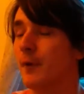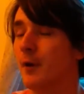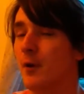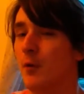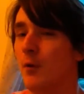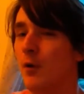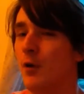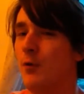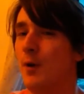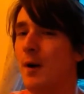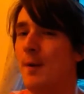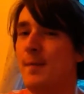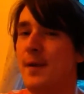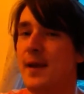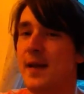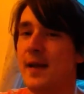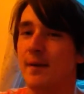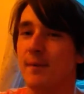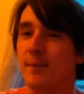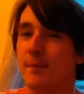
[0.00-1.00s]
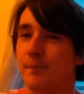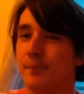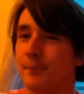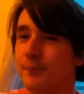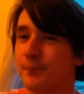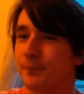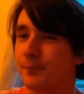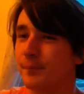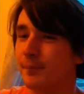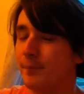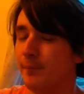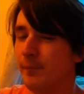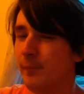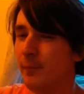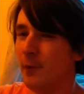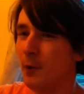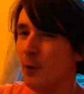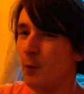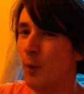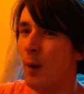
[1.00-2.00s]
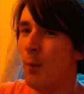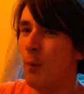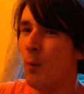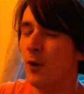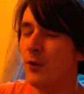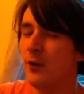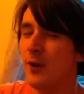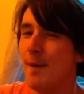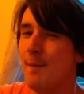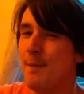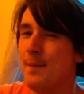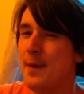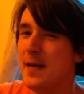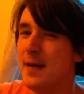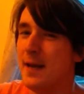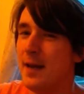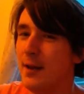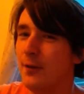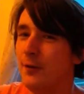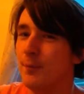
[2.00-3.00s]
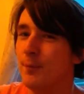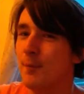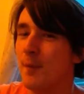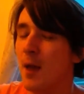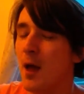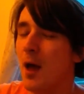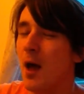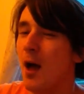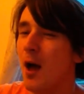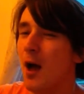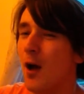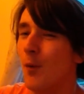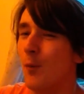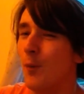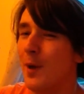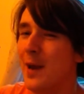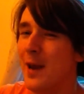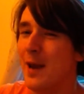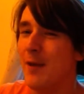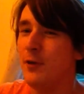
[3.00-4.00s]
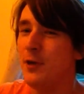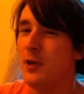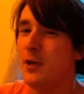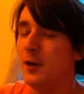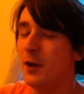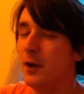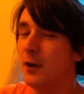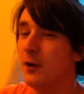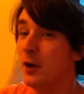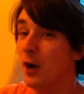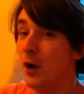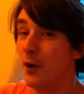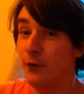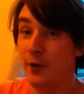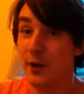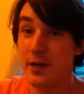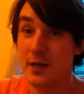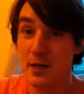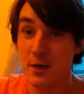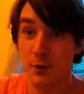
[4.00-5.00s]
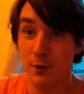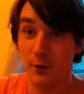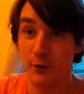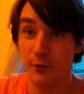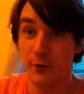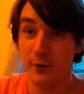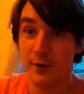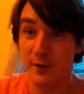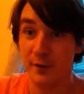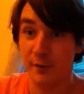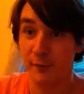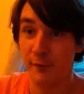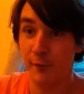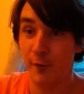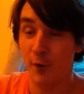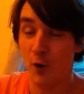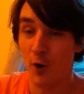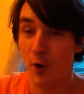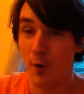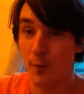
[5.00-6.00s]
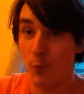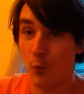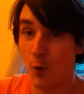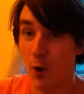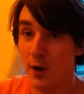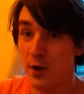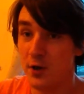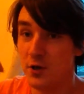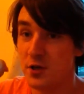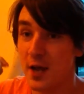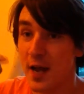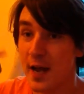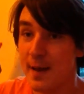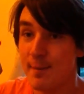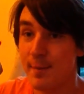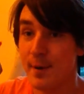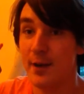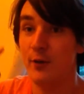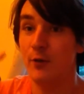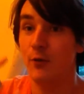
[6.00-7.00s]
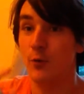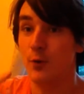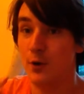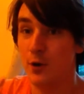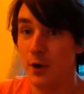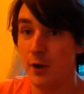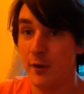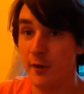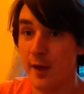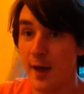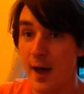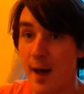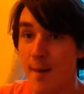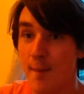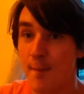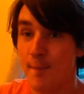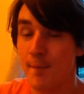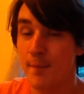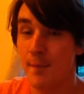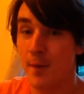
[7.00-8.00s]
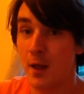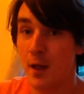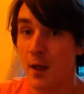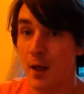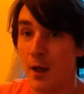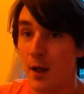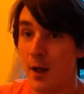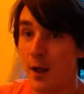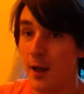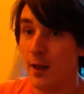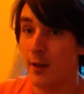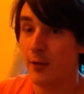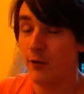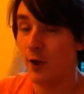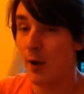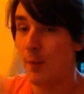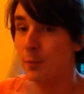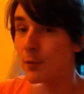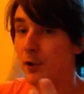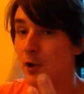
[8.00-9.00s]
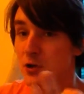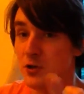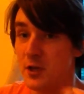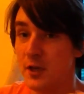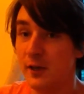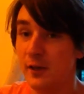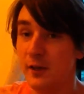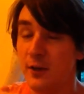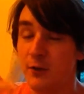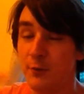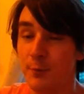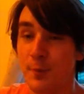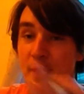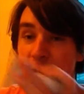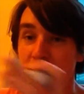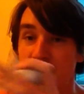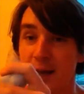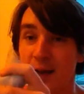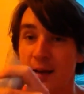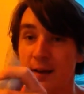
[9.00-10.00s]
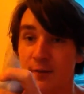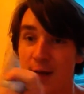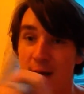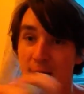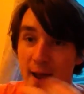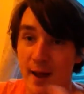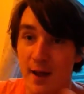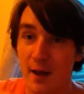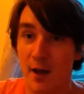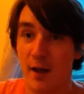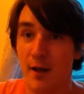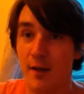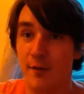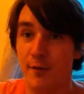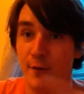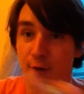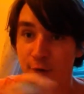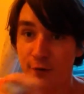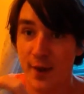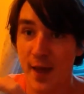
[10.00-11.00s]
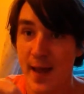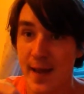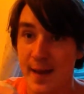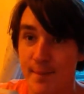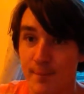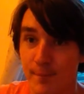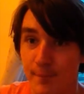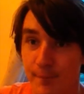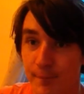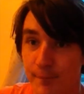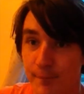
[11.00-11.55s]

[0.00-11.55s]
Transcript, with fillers: What do I mean? Well, what I mean is, whenever you can continuously deform one shape into another, topologically speaking, they are the same.